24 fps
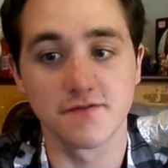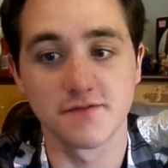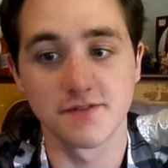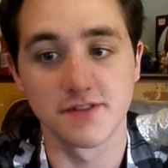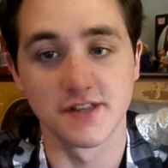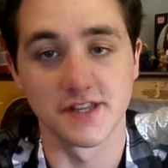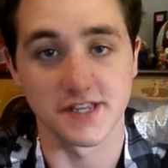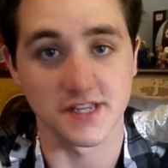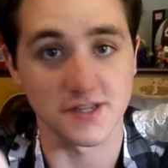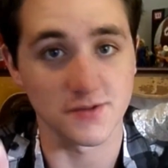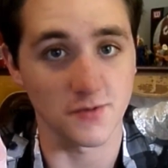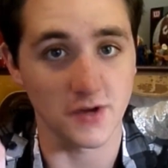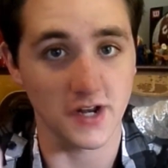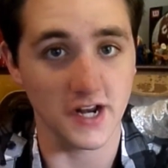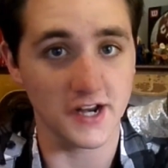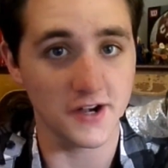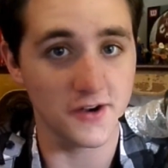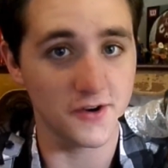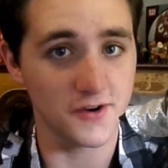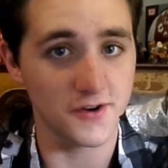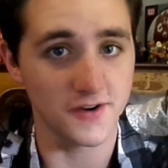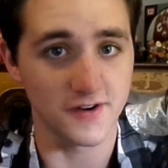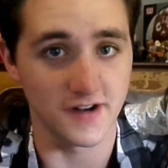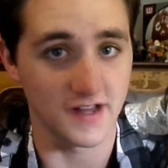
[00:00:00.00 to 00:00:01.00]
this is what I
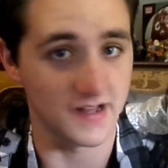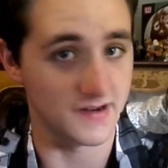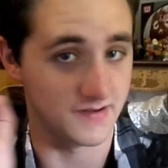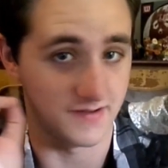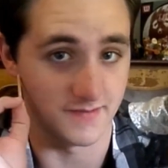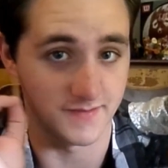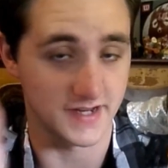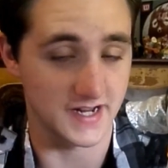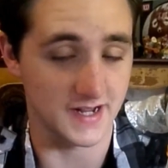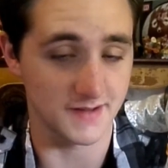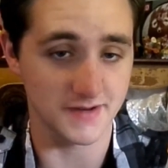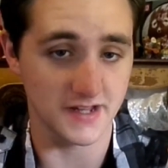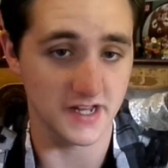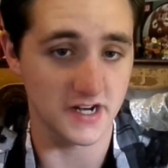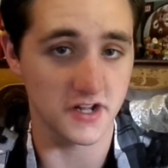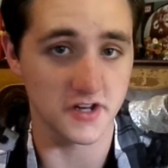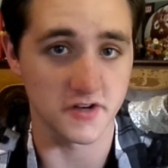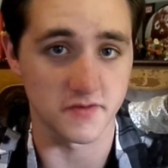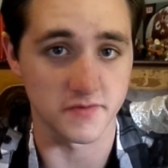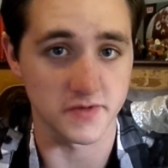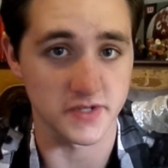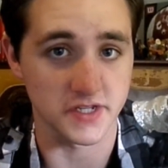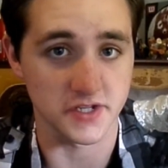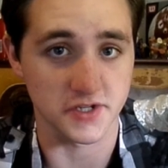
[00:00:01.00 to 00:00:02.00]
heard, I'm not
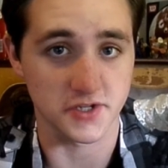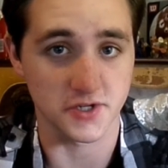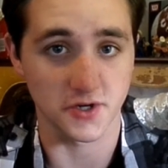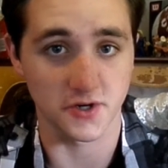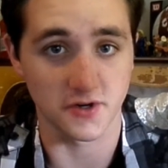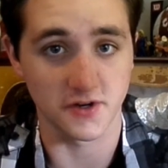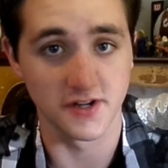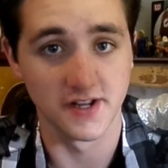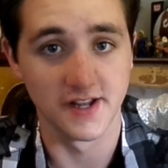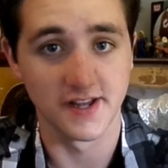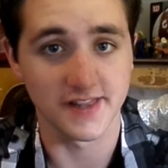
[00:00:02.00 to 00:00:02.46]
100% sure,